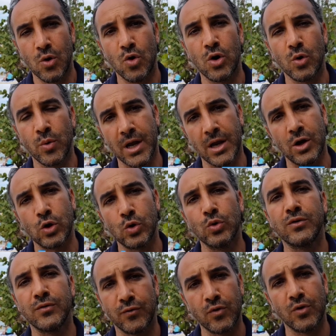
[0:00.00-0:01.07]
or when I
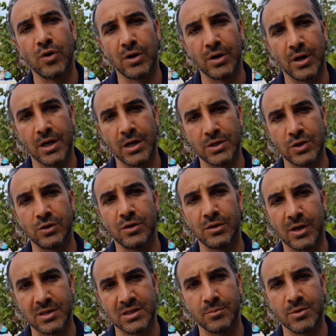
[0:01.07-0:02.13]
recruit for certain
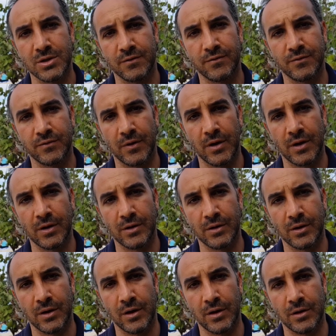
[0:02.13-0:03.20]
customers
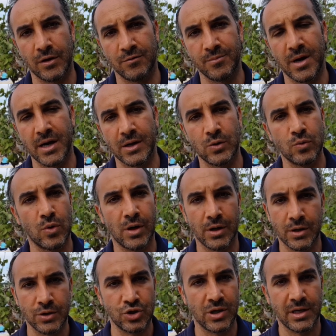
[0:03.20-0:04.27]
of mine who
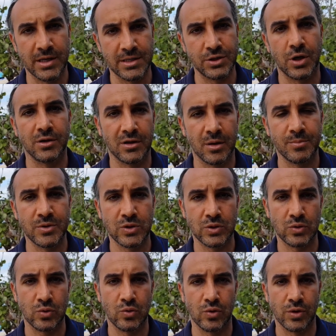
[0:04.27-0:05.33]
are generally
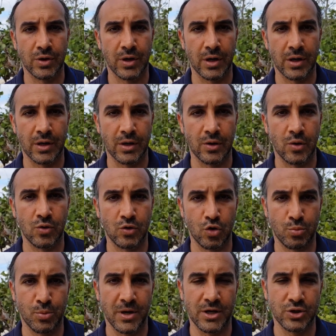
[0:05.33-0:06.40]
startups or
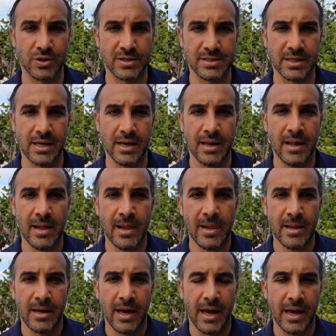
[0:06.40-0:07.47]
corporations.
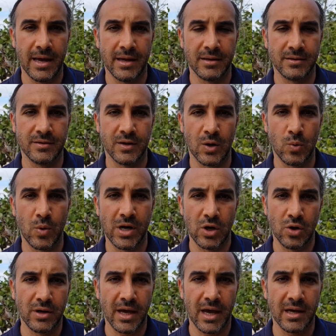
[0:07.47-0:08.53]
And when I
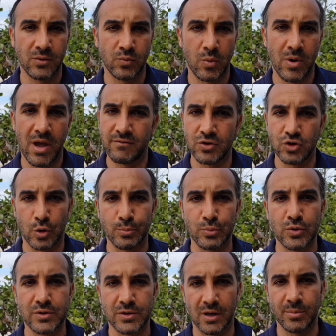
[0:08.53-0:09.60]
look at, when we have a job
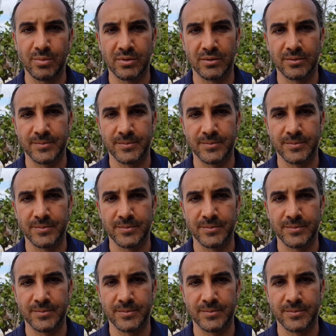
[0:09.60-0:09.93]
post up,